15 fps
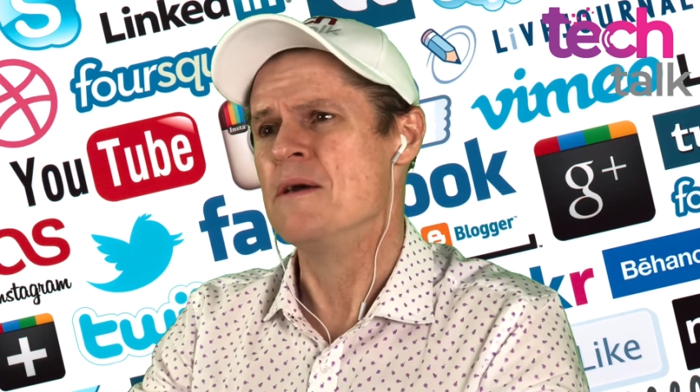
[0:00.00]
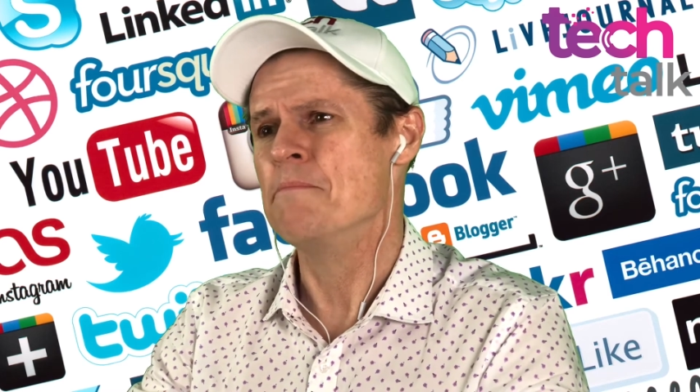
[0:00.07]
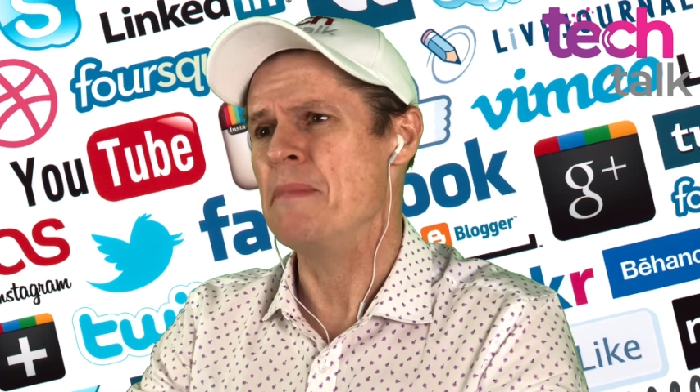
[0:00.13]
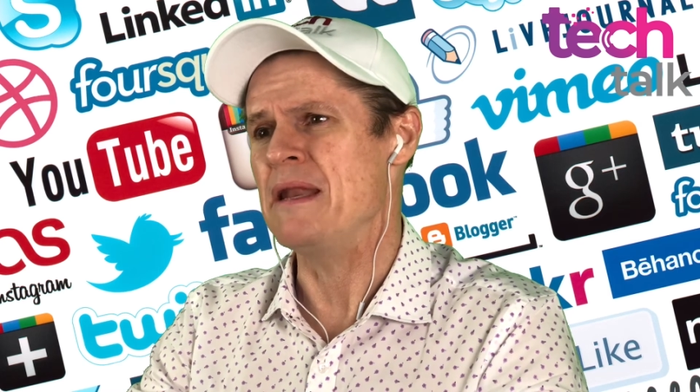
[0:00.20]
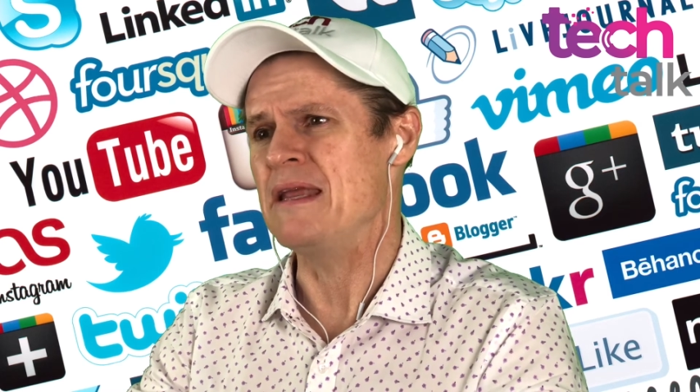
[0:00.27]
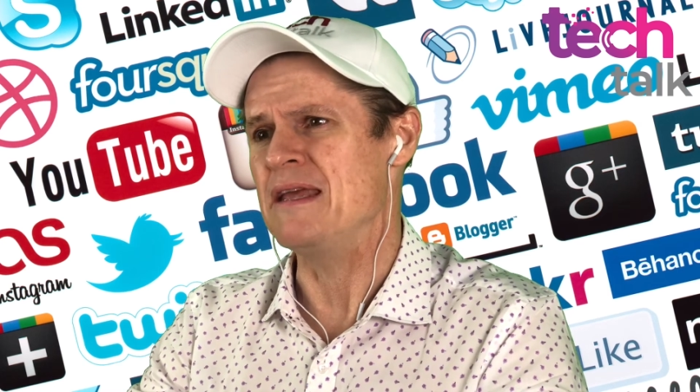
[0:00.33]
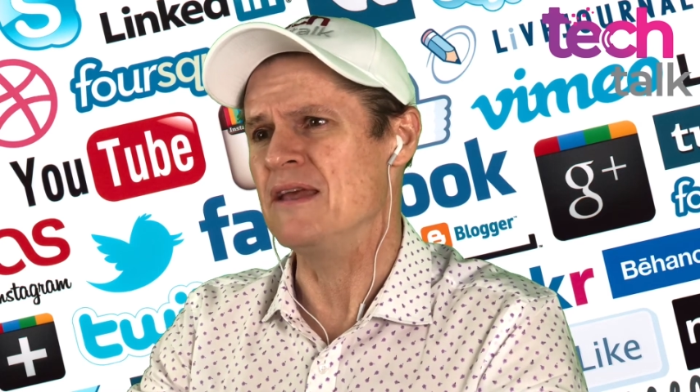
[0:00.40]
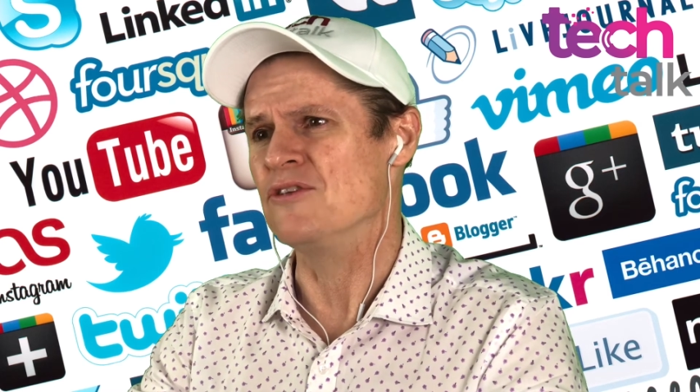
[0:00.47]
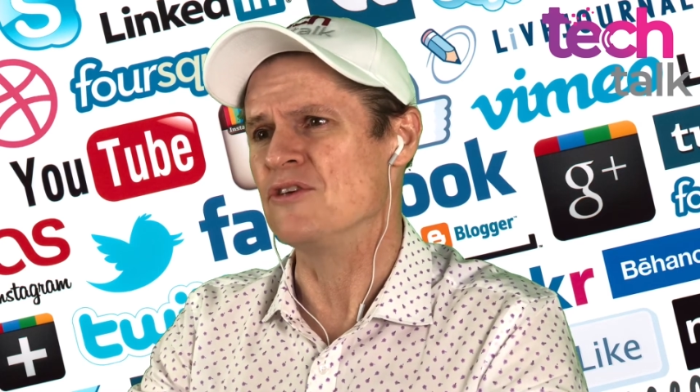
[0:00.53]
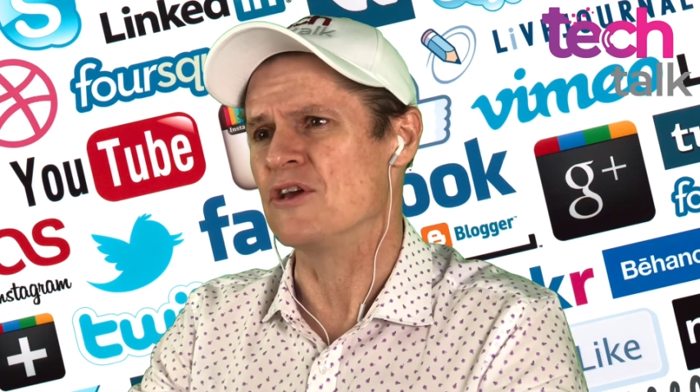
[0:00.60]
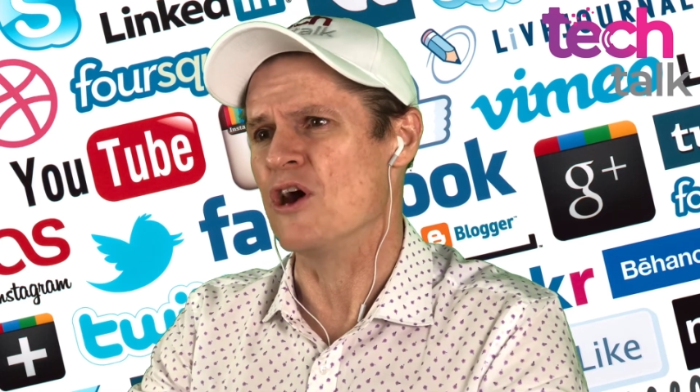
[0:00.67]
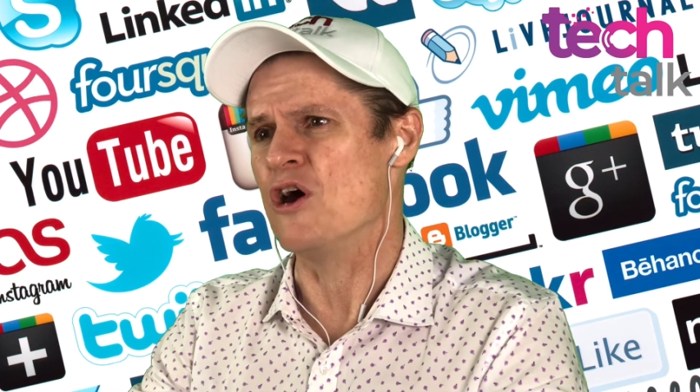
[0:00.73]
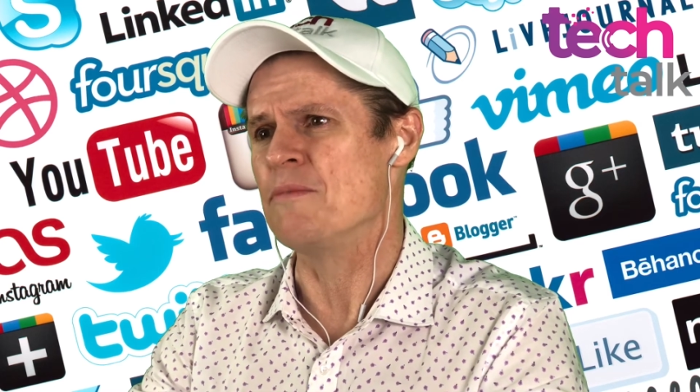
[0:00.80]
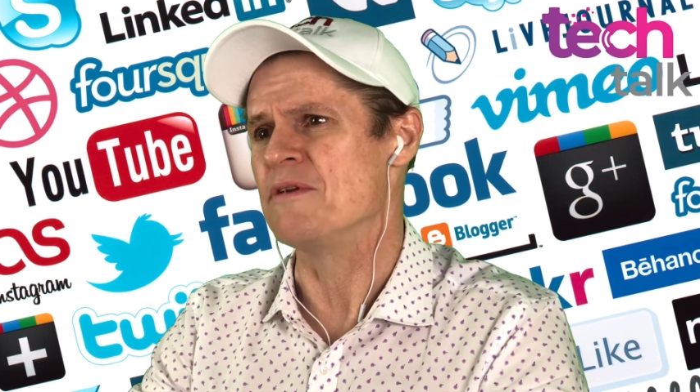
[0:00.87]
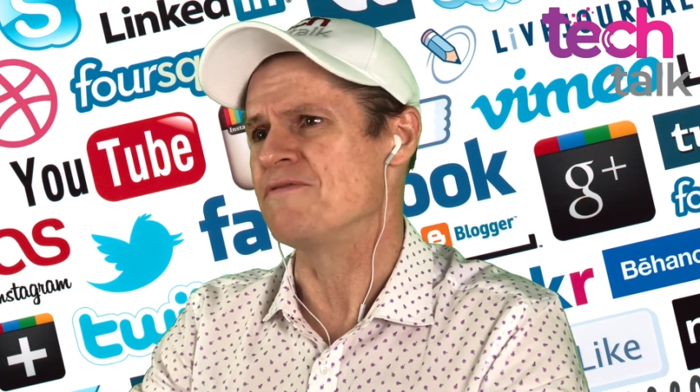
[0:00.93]
many years
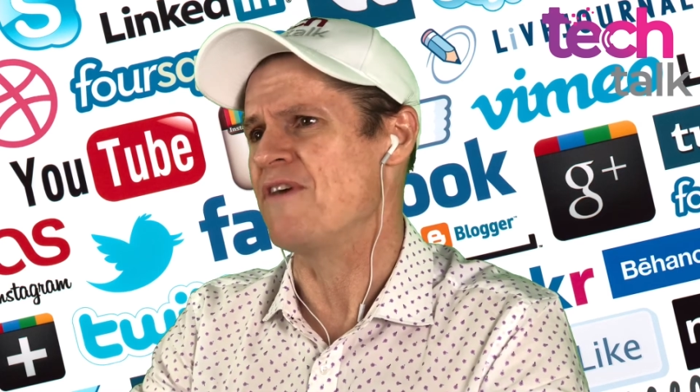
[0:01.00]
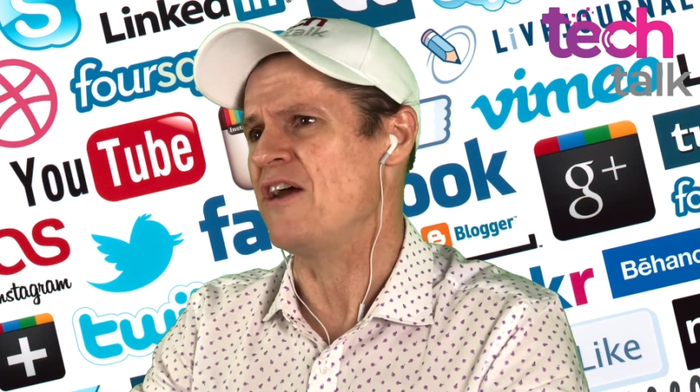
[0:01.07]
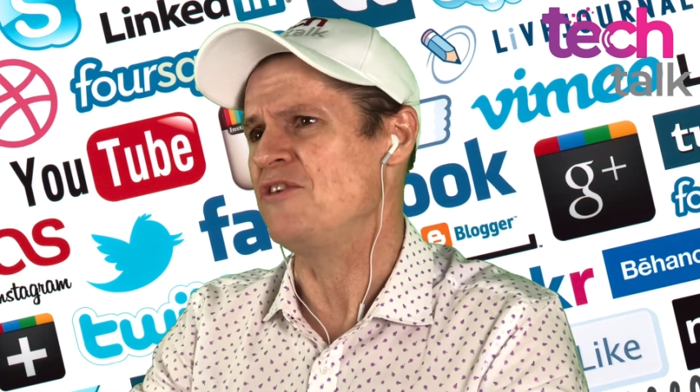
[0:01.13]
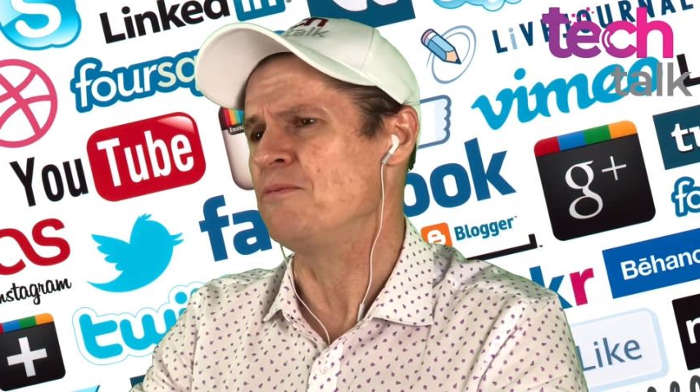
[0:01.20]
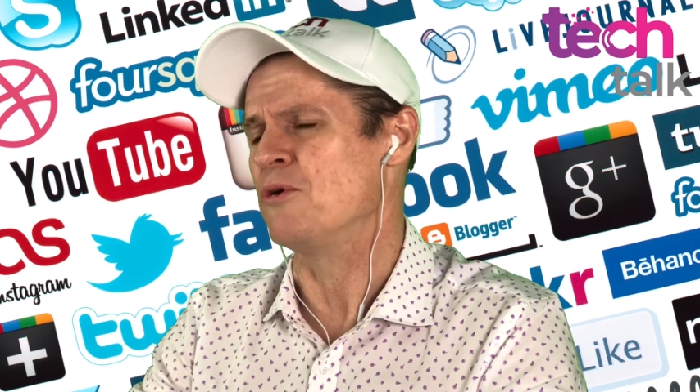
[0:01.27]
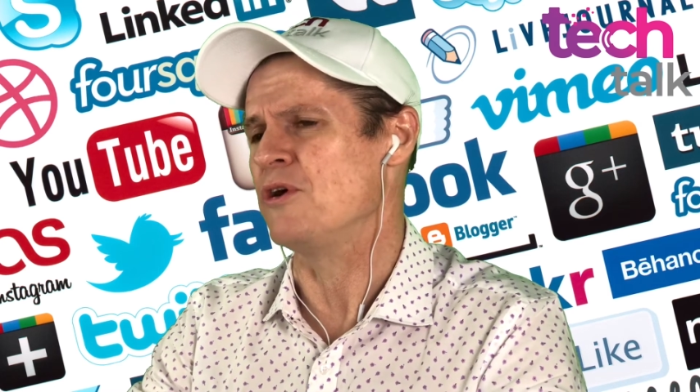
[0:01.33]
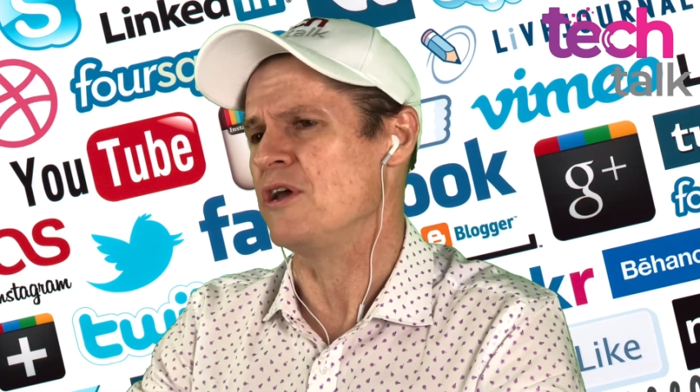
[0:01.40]
ago, but Facebook,